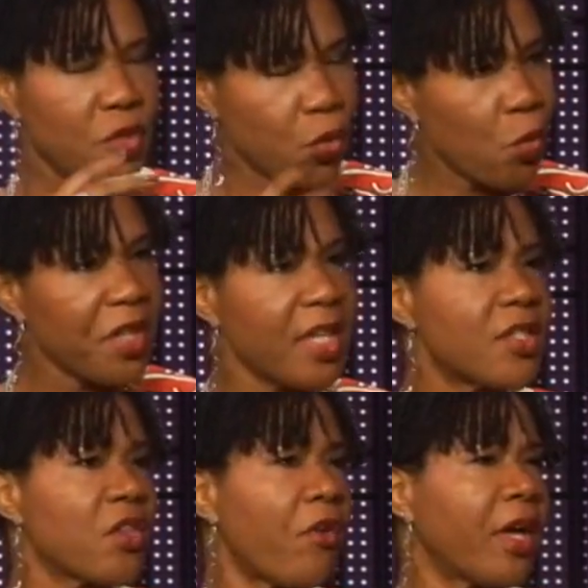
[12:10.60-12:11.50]
Do the
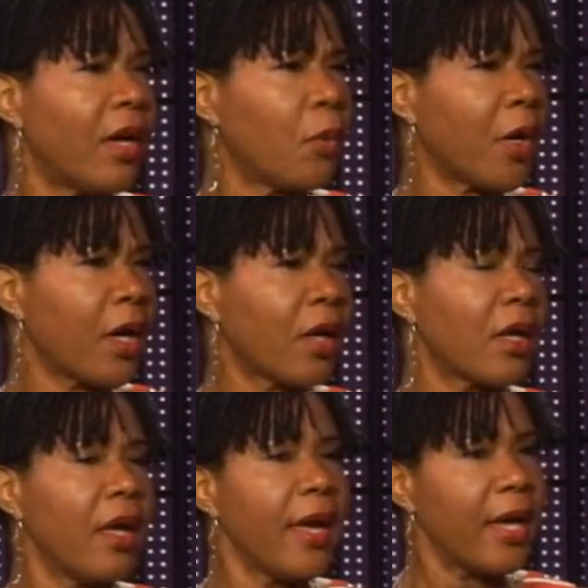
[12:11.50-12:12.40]
historical work.
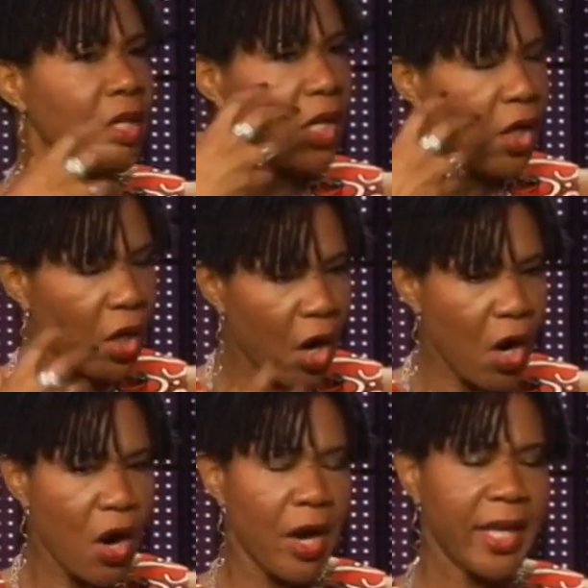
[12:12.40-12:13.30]

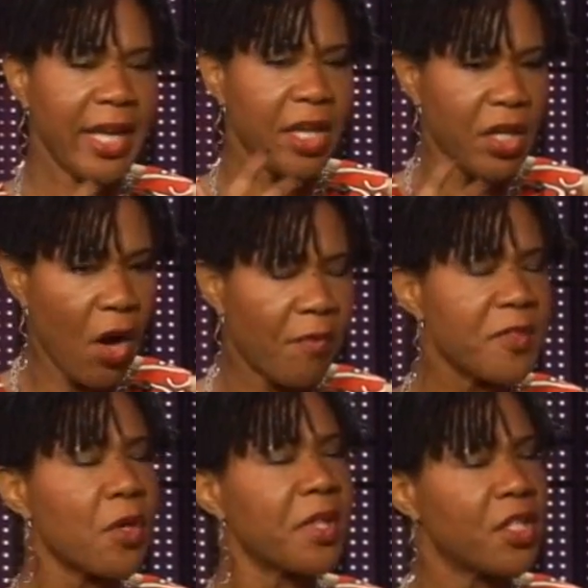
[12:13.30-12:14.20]
Learn enough
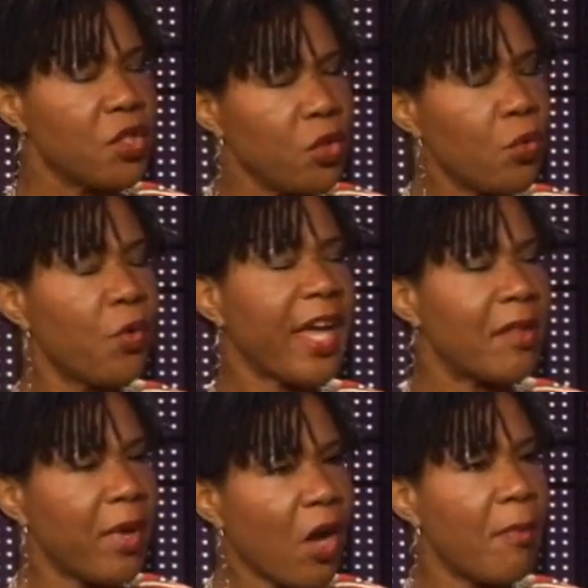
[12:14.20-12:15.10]
so that you
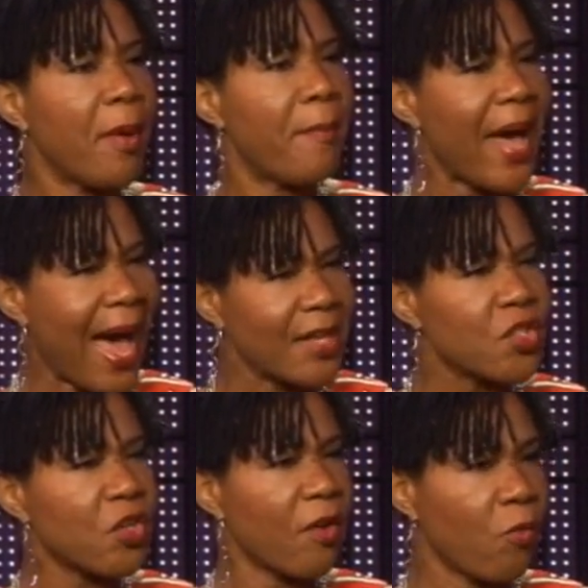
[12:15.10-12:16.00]
can become a
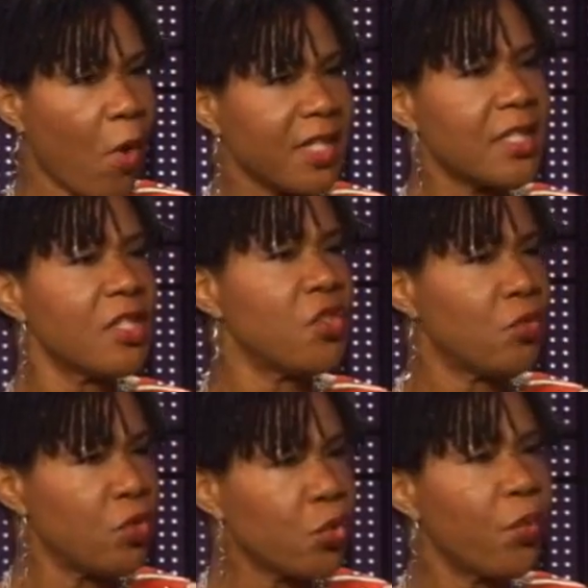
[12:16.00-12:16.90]
master of what it is
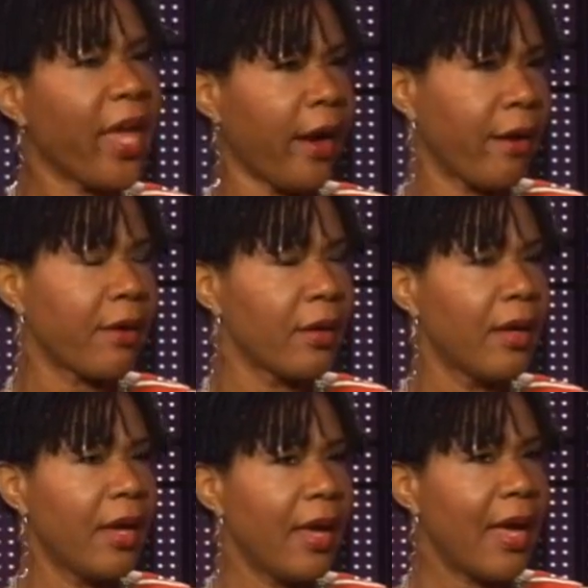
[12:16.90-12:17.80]
you do here
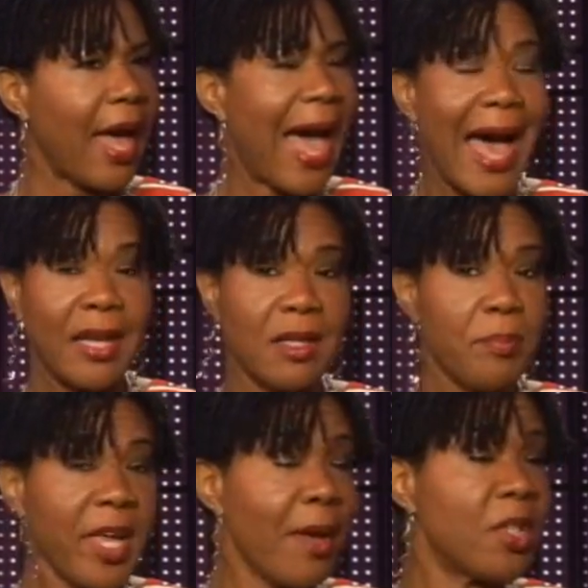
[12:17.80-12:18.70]
and
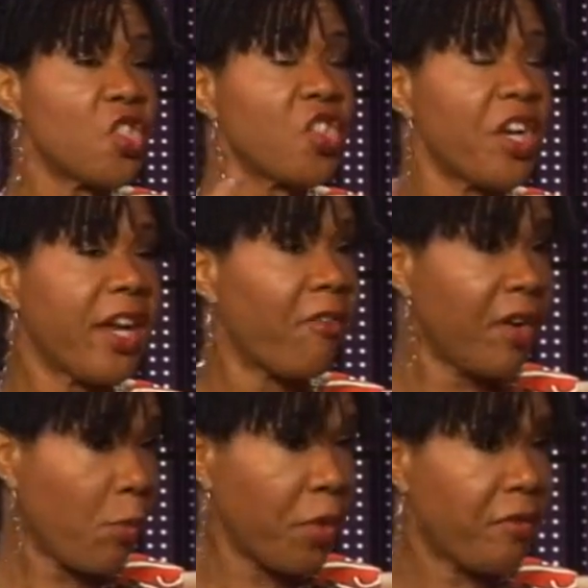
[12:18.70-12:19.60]
be able to share that
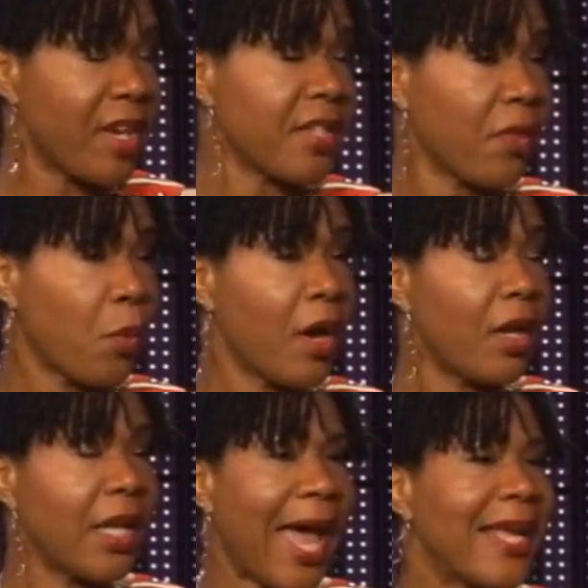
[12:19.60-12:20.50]
with the rest of the
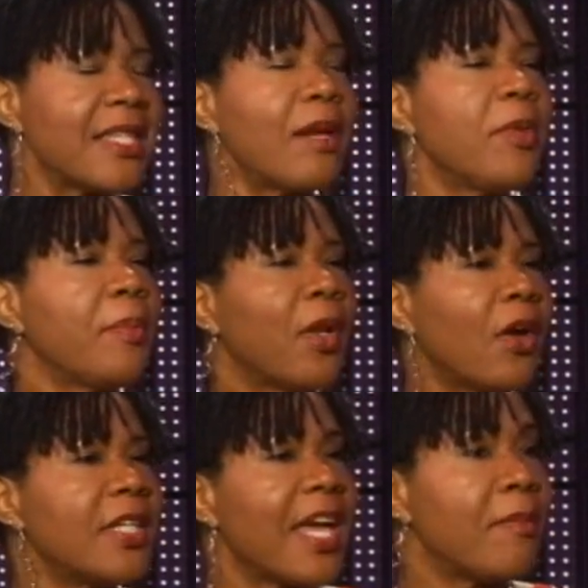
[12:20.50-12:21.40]
world. I tell people all
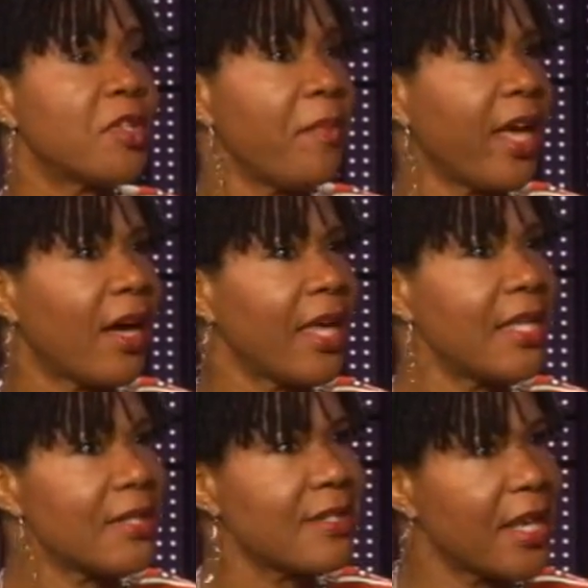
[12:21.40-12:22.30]
the time, Jamaica
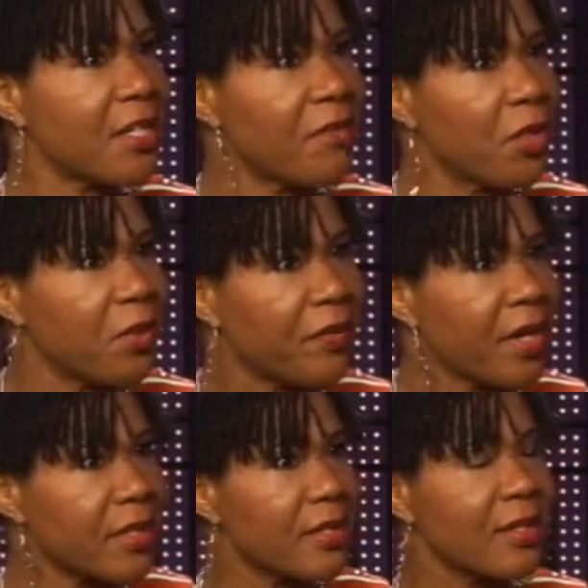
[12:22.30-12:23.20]
is the center of the
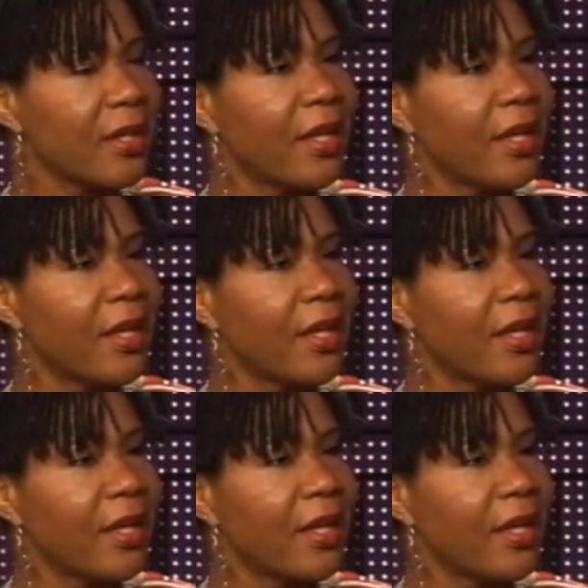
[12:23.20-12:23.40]
universe.